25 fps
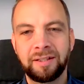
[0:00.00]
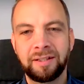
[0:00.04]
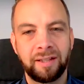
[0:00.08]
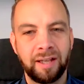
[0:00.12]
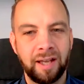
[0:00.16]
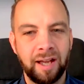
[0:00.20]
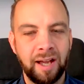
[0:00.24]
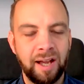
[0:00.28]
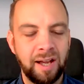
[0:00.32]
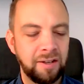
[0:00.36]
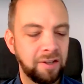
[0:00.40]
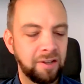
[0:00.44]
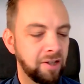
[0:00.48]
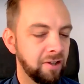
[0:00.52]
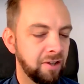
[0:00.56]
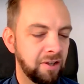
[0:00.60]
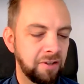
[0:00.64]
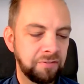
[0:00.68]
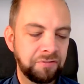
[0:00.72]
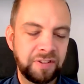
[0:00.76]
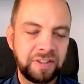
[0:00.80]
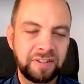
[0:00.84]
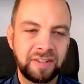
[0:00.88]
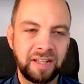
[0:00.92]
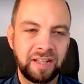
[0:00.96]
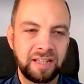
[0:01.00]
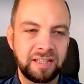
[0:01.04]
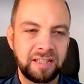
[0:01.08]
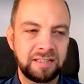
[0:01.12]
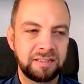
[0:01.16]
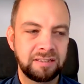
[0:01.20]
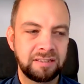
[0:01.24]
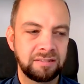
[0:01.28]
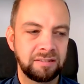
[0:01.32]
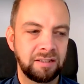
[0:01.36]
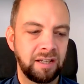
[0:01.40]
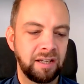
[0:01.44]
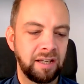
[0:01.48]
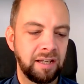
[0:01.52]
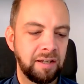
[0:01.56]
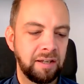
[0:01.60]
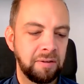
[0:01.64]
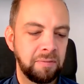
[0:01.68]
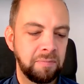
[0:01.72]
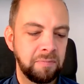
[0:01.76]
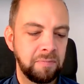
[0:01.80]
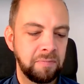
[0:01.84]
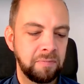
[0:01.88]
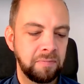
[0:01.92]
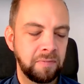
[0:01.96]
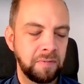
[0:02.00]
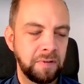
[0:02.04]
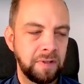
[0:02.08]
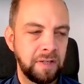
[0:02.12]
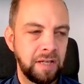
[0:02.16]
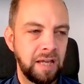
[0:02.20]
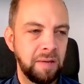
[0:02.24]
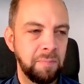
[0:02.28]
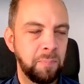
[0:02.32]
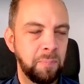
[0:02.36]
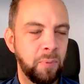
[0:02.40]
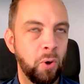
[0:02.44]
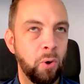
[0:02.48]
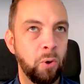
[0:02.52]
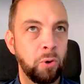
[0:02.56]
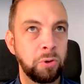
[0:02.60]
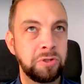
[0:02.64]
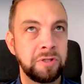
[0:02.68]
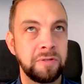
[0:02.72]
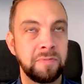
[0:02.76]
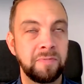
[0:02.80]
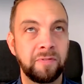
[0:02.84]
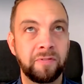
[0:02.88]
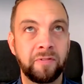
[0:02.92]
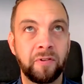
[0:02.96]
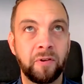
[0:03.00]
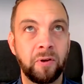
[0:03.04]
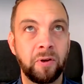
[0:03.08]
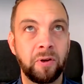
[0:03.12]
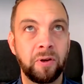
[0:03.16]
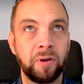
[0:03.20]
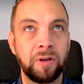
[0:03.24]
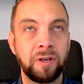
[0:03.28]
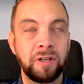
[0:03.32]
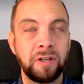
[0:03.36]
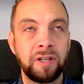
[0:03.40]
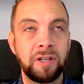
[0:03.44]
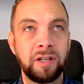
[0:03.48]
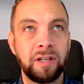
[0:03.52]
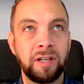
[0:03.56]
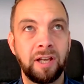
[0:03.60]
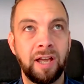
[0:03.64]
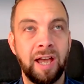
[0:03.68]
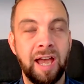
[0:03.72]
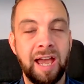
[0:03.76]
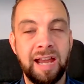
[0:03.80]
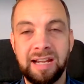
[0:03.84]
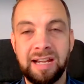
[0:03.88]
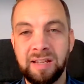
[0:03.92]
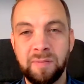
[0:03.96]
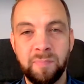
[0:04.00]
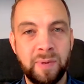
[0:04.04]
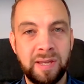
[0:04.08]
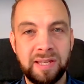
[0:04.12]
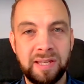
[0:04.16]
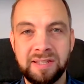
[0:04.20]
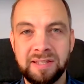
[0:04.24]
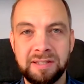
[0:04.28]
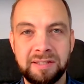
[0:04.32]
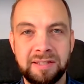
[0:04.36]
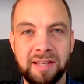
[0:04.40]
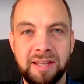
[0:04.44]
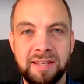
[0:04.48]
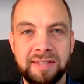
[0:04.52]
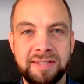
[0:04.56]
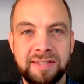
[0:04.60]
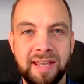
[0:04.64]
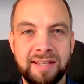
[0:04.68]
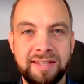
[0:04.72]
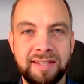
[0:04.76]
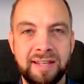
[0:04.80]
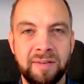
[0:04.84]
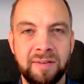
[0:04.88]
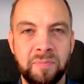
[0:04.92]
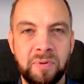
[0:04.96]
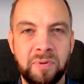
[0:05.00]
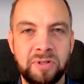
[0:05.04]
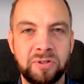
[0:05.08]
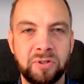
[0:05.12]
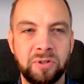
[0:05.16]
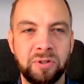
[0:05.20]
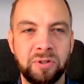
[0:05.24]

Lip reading: Yeah. I think that's important for any business that's set up. It's